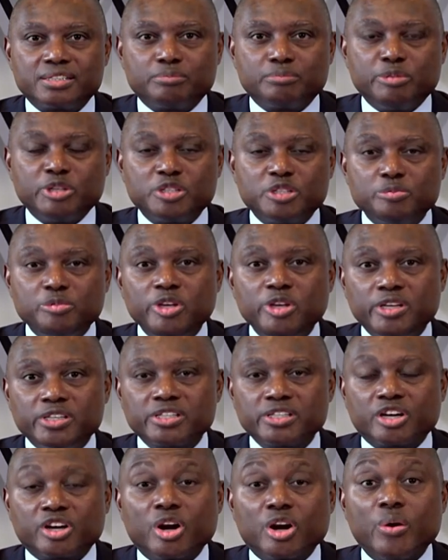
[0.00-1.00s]
bespeaks
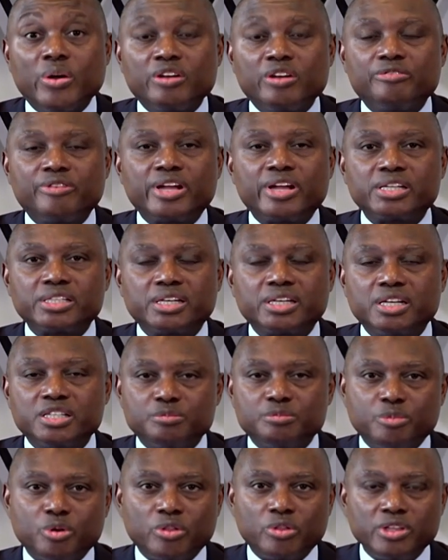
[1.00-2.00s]
a growing franchise
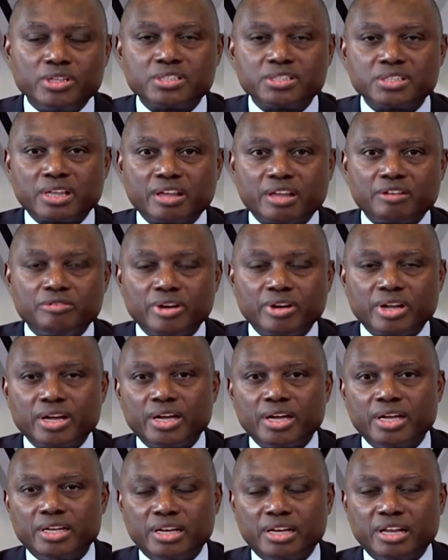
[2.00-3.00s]
both in South Africa
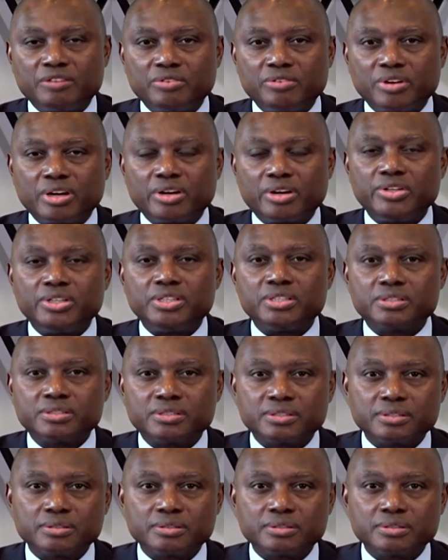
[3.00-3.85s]
and in Africa regions.